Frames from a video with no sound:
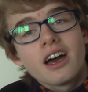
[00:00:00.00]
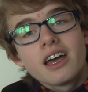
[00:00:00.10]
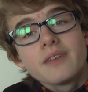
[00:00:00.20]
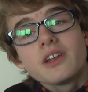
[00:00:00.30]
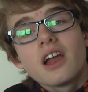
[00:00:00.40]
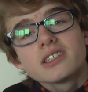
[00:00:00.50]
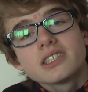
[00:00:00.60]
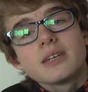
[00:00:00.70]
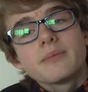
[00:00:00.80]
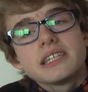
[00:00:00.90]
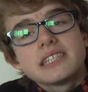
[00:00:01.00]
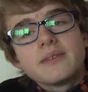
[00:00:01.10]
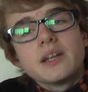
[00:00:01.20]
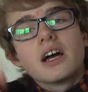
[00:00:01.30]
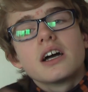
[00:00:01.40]
if you liked it, please leave a
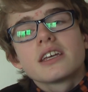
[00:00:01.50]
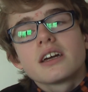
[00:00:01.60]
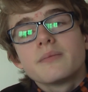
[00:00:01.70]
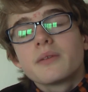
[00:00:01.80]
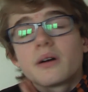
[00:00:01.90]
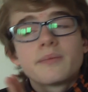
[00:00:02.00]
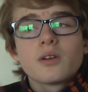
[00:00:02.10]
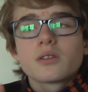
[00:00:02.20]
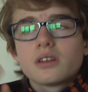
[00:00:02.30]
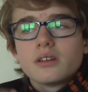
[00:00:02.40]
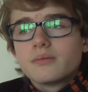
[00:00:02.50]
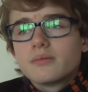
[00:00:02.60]
like. I'm not, I'm not going to...